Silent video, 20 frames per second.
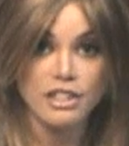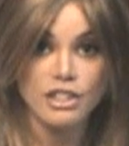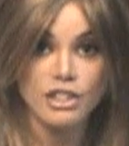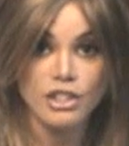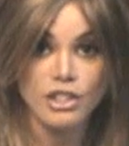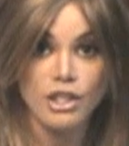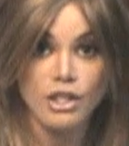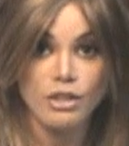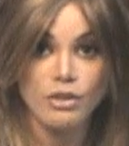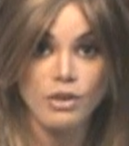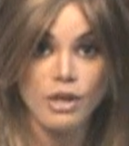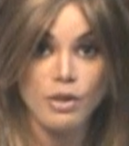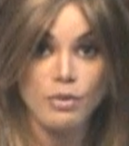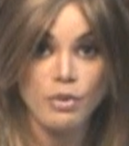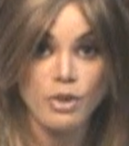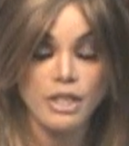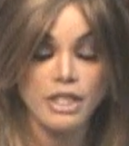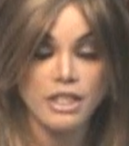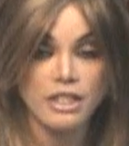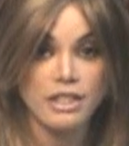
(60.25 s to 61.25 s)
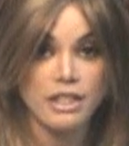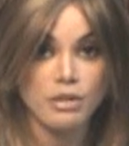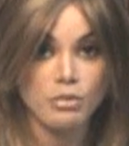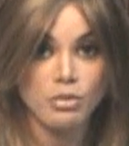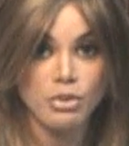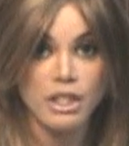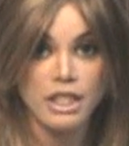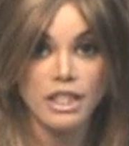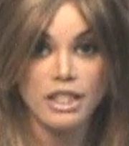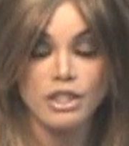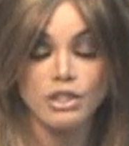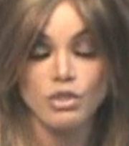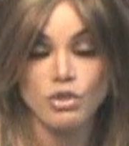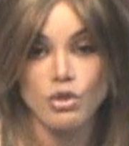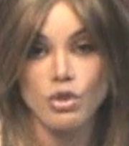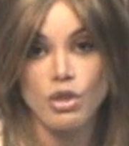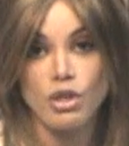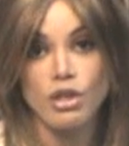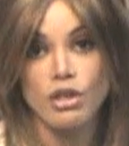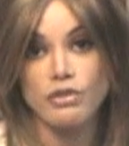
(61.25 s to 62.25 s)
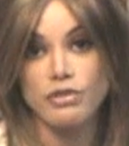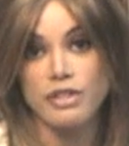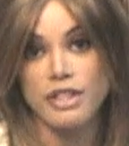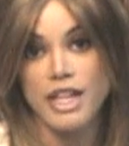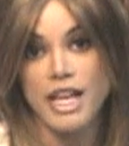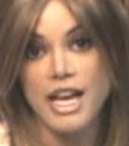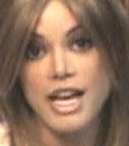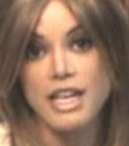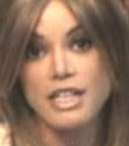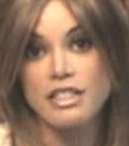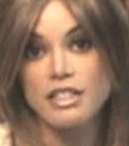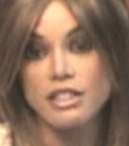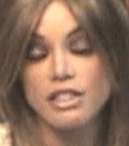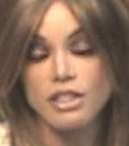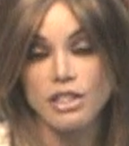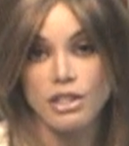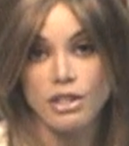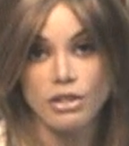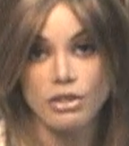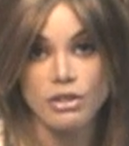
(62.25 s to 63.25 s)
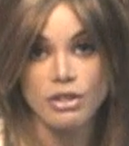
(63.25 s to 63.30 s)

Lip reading: So I wanted complete control over that. So